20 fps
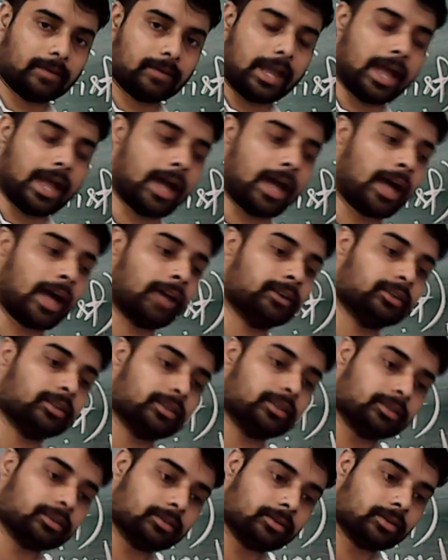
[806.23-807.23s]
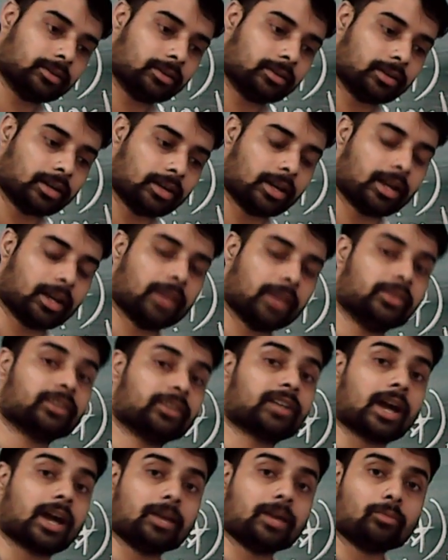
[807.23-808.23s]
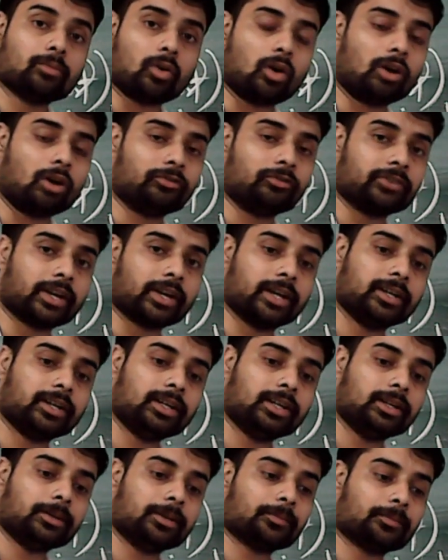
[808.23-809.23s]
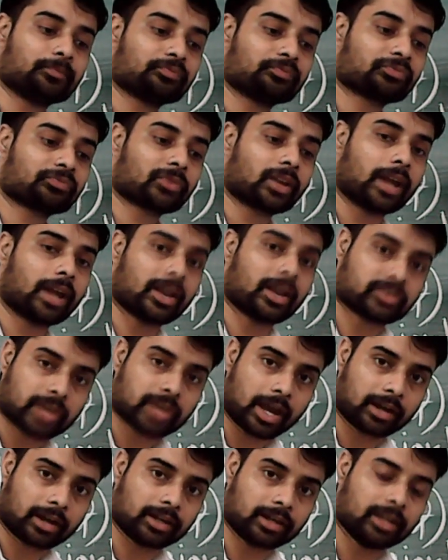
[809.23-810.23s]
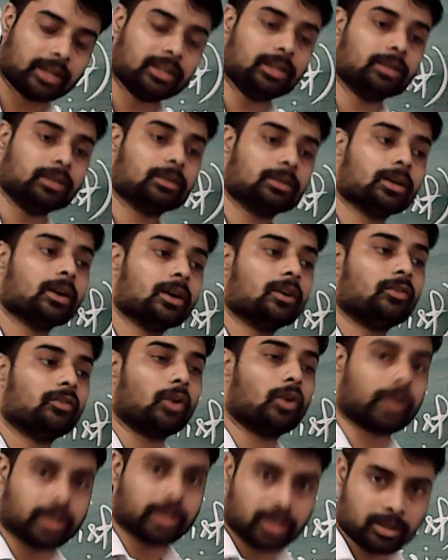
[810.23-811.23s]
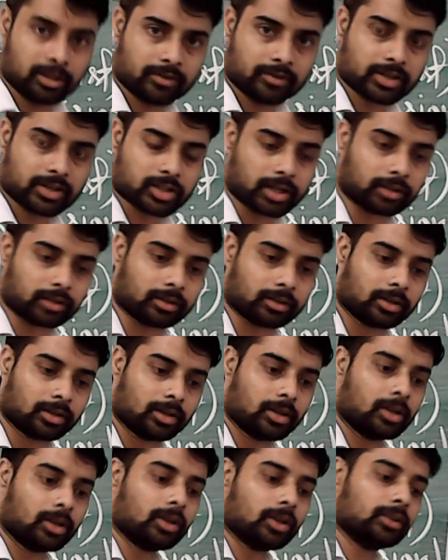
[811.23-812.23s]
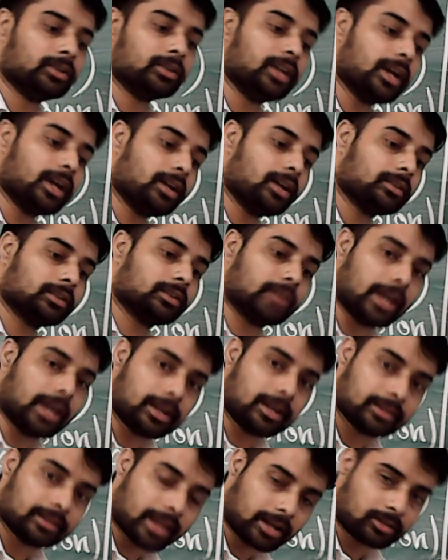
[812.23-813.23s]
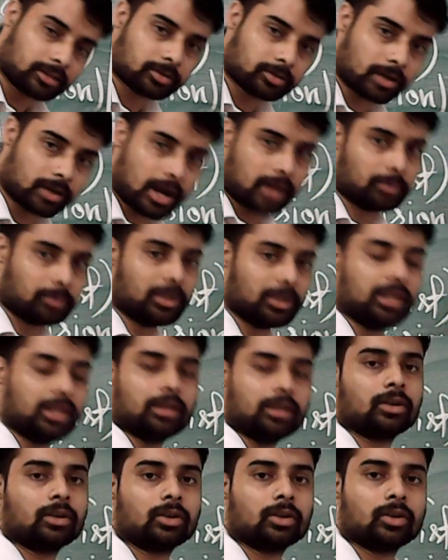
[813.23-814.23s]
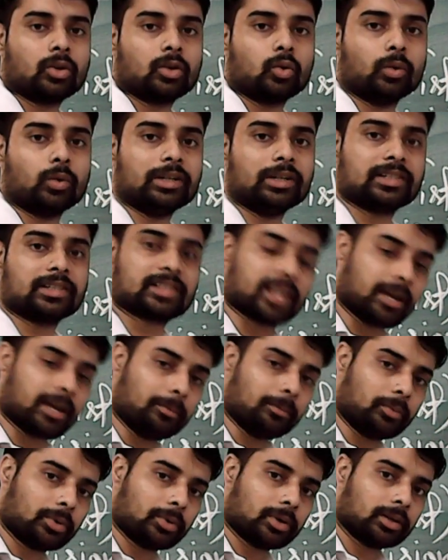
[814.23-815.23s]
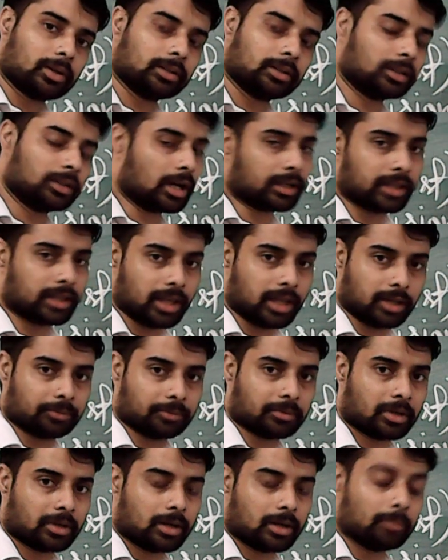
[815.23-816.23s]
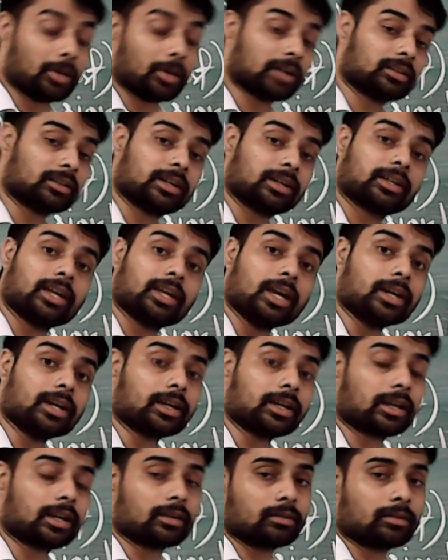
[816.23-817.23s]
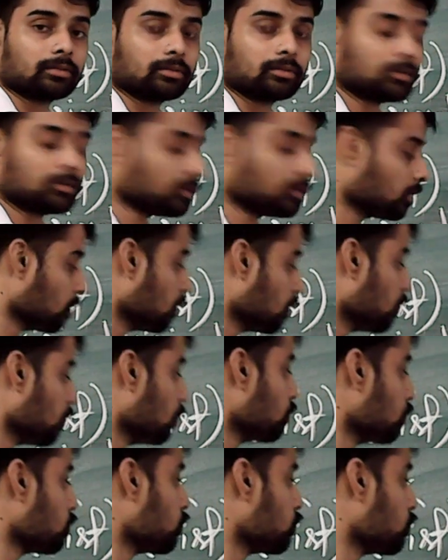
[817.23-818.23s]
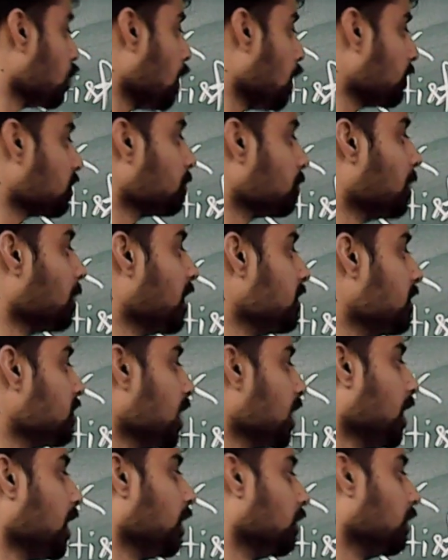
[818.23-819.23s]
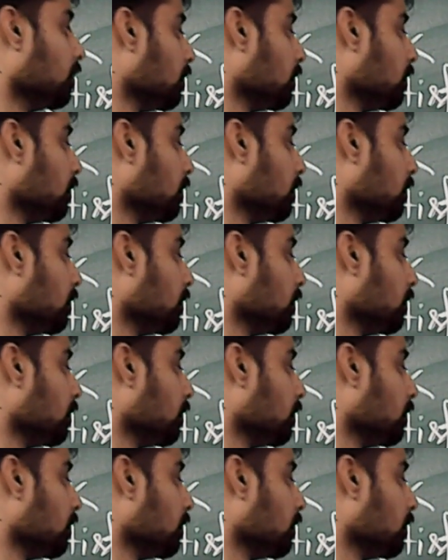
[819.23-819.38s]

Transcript: and in the time of any attack any foreign invasion they that, that army will save the king but the king would not maintain